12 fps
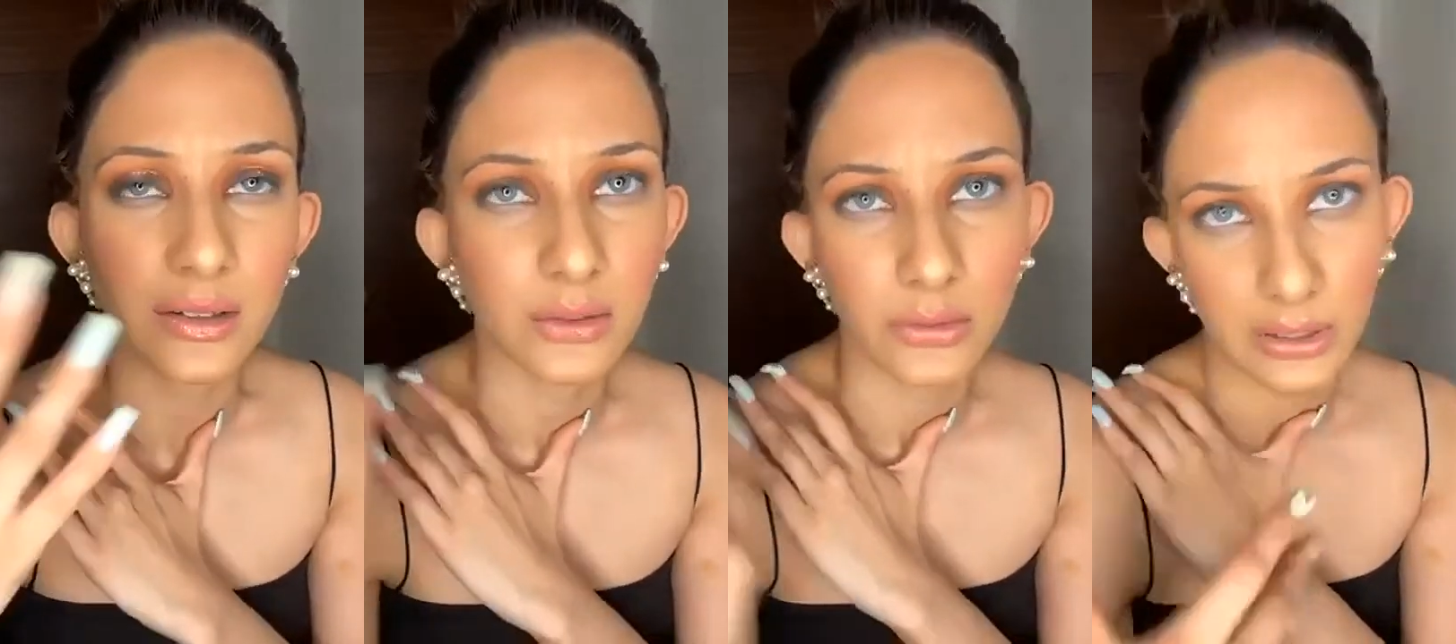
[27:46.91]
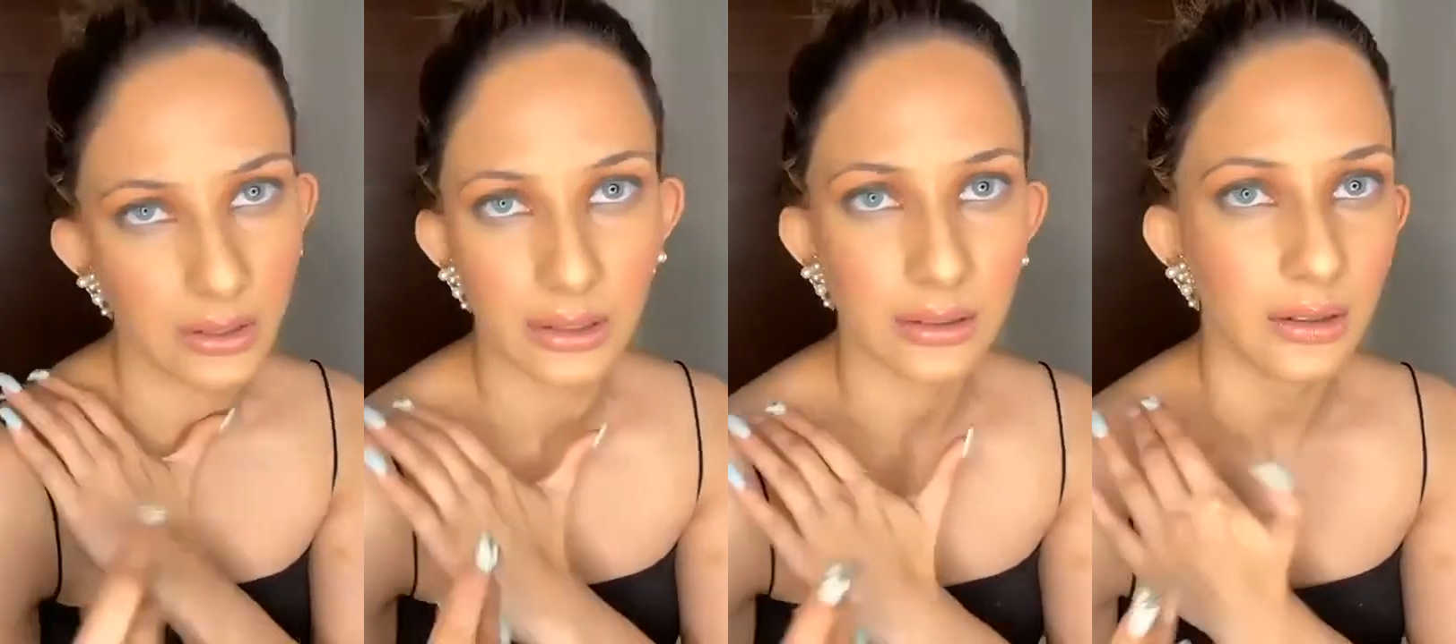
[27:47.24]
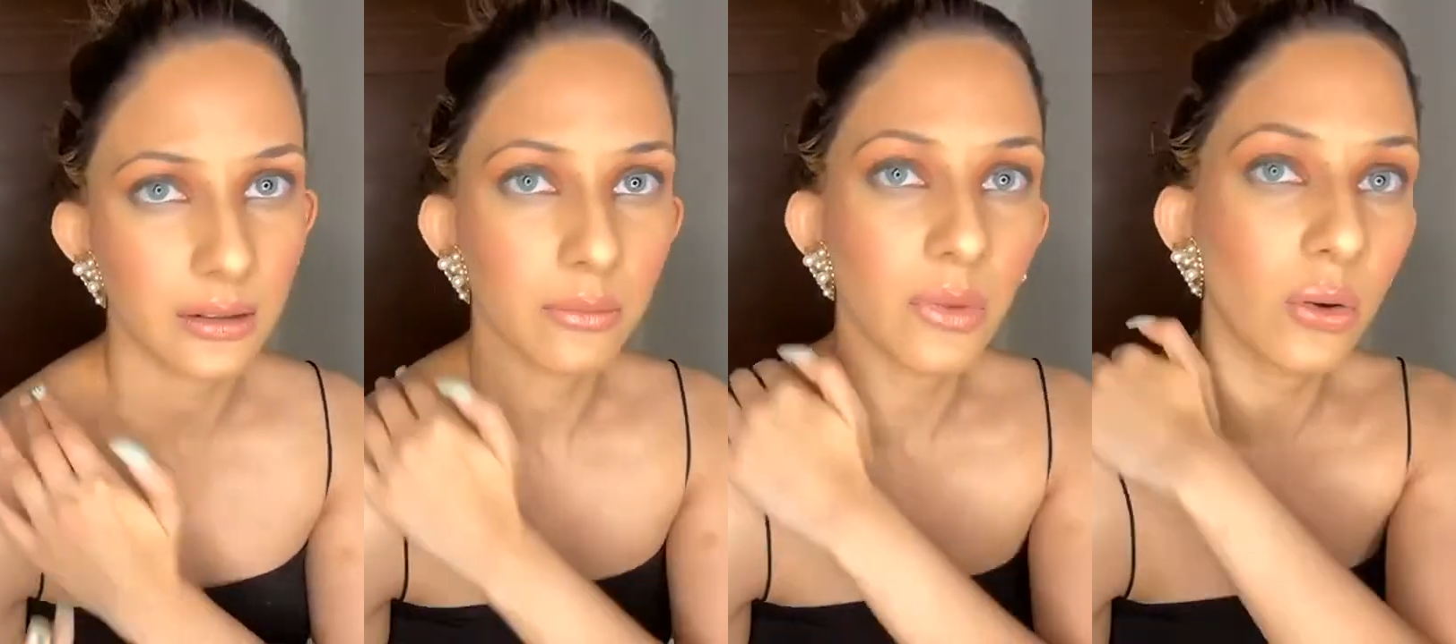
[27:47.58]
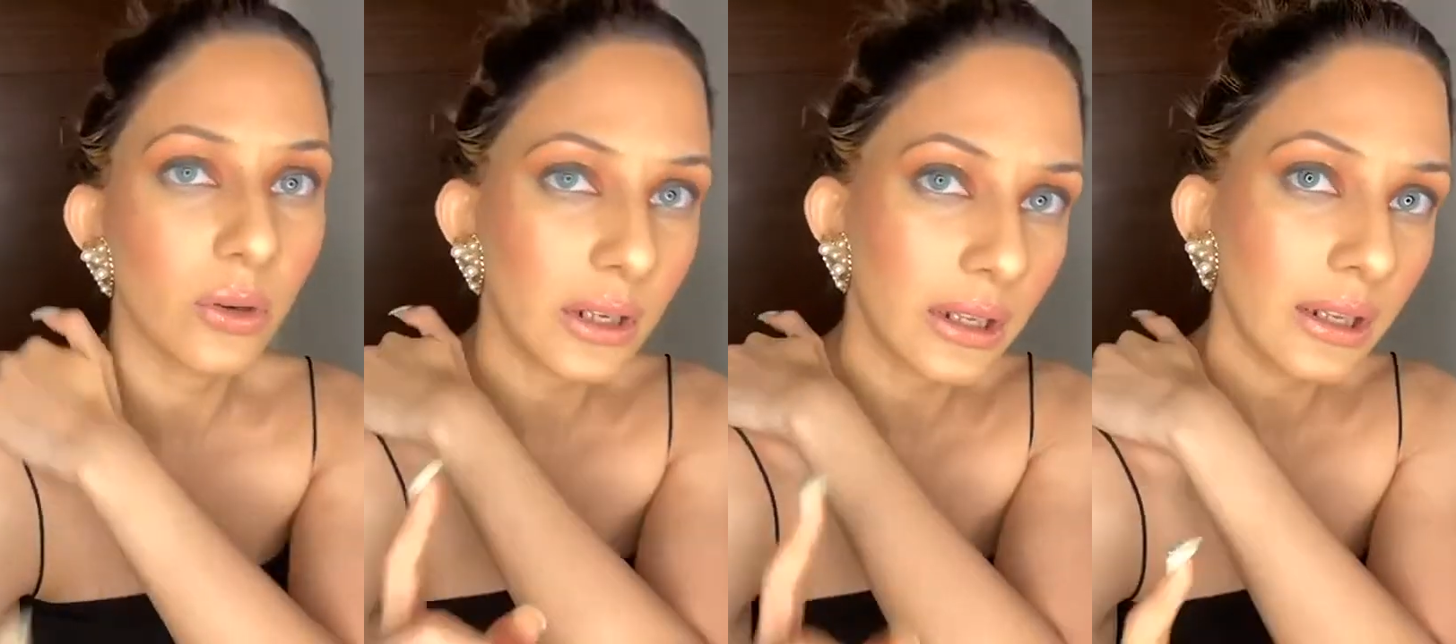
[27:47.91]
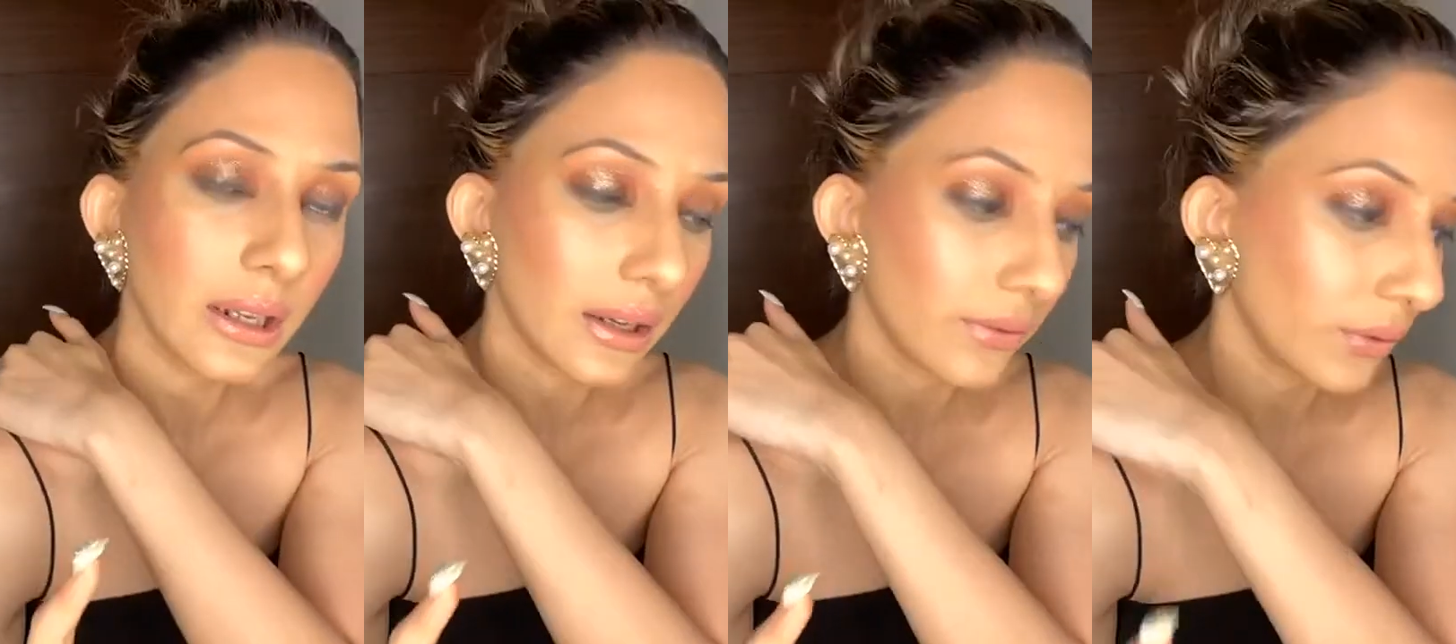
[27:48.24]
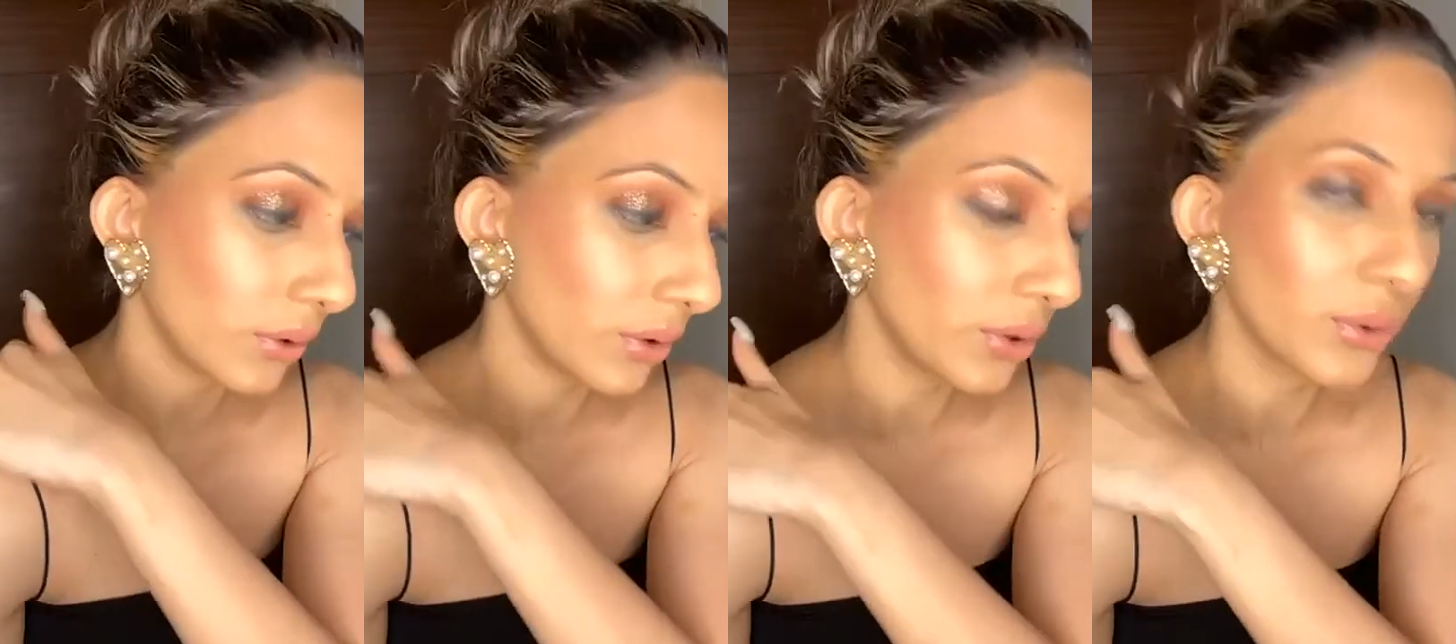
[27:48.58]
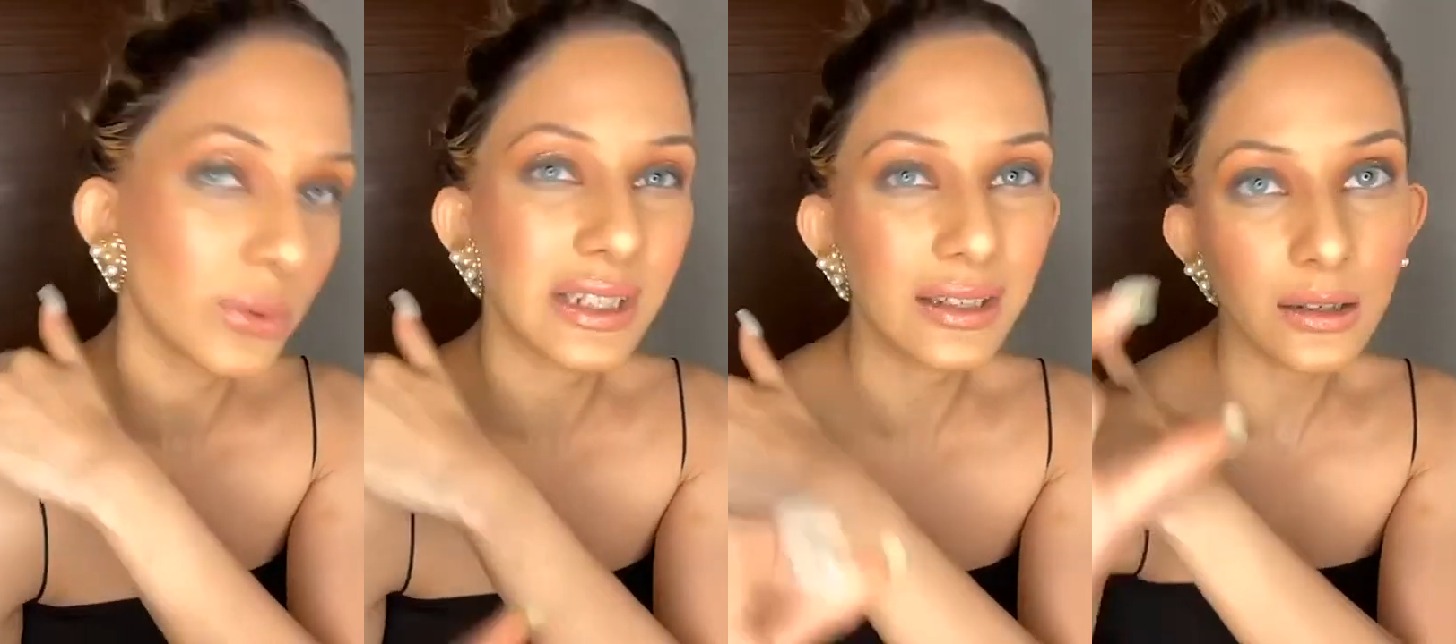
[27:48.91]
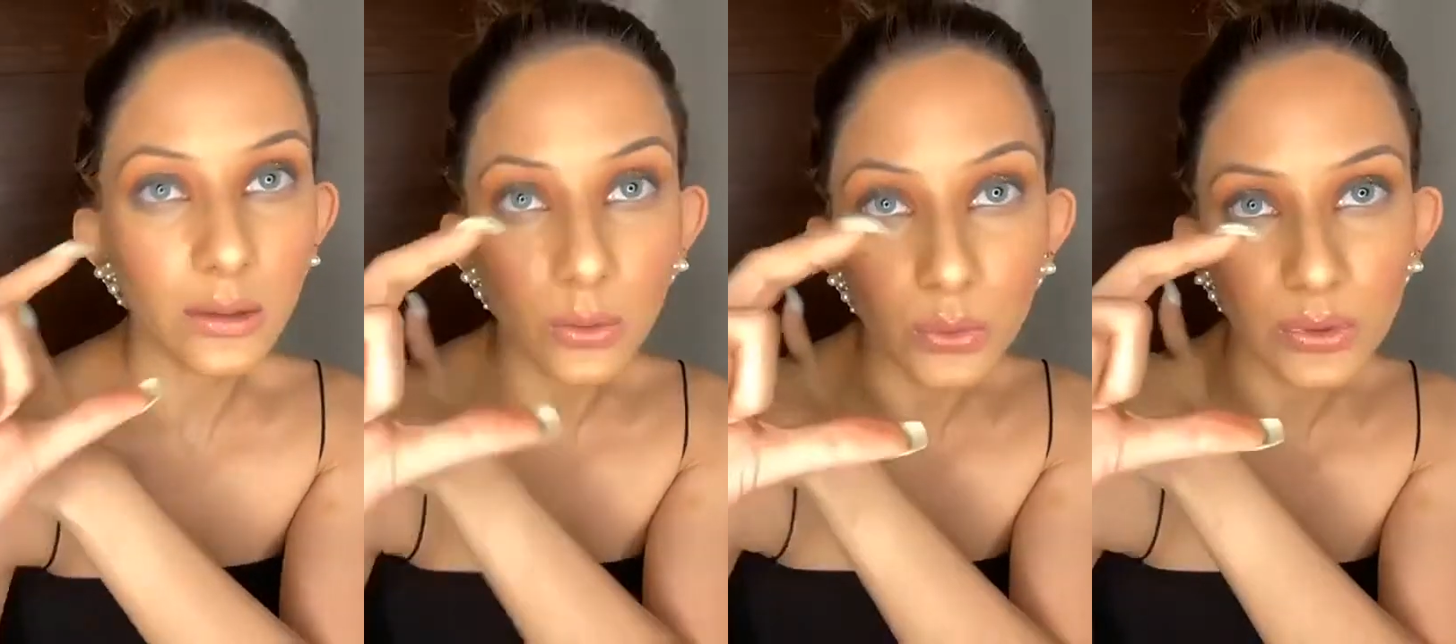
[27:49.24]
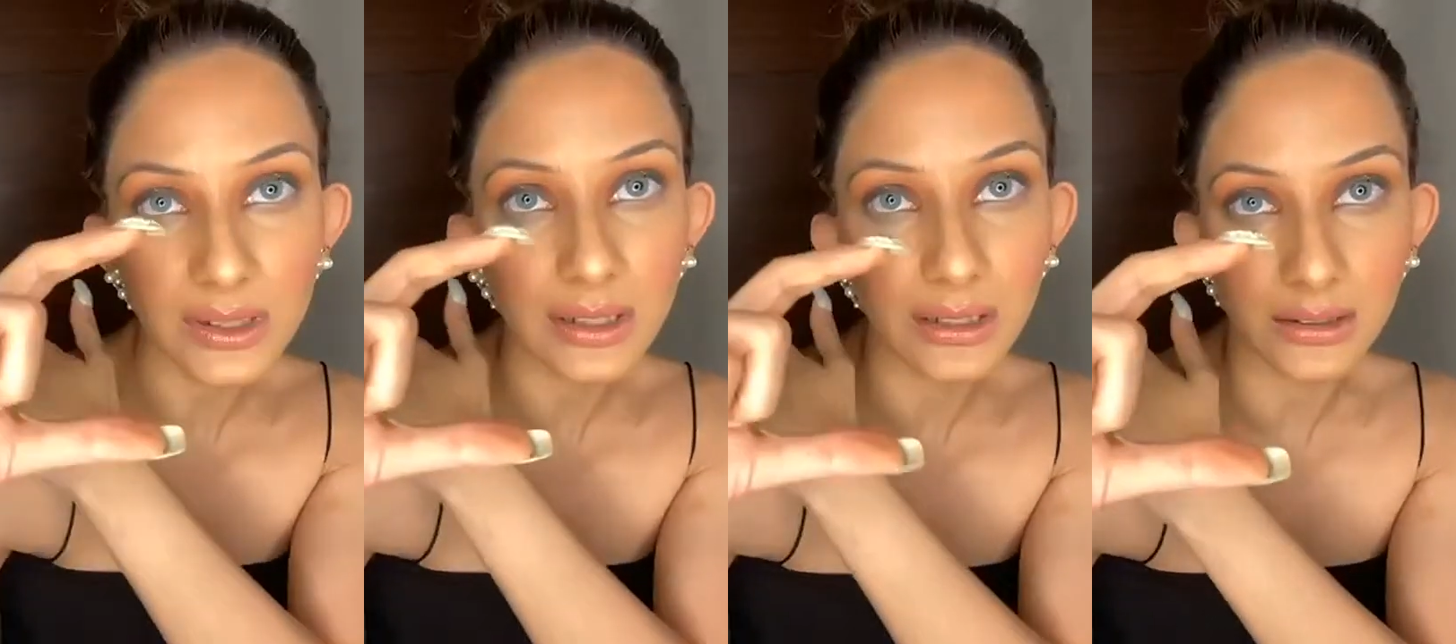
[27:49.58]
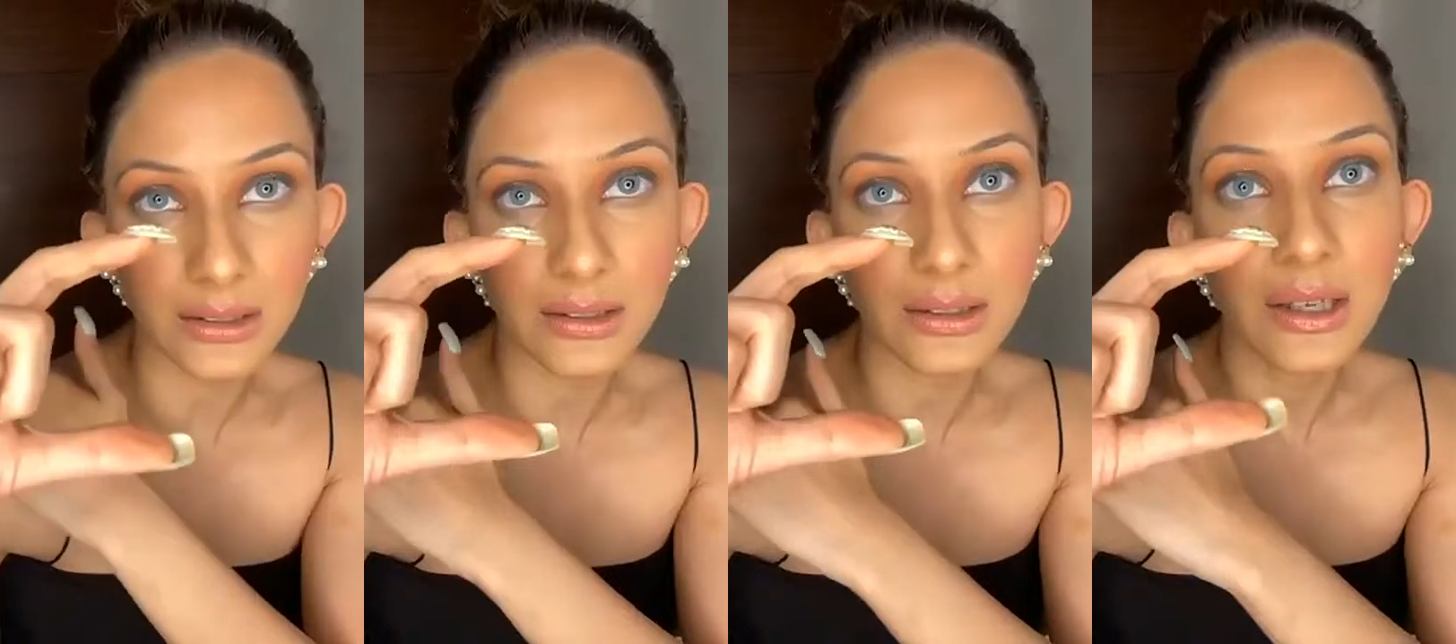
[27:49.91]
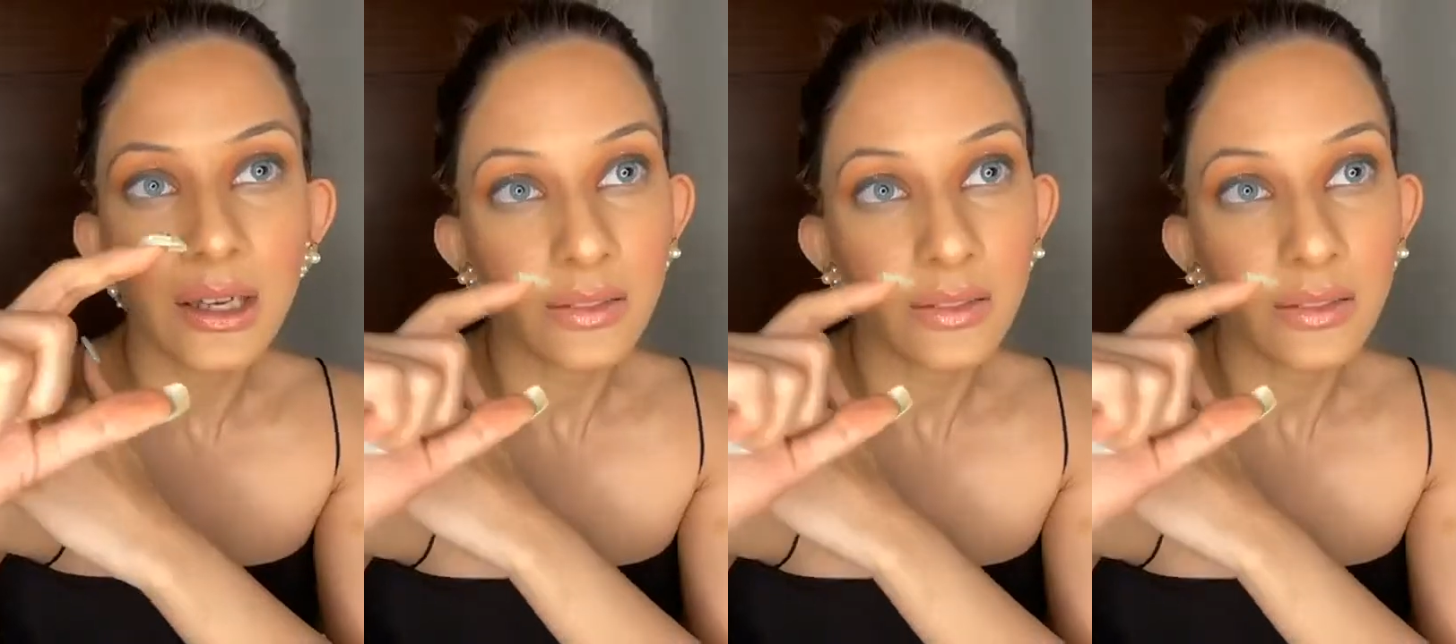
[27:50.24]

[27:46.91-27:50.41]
So the only if you're using a loose glitter,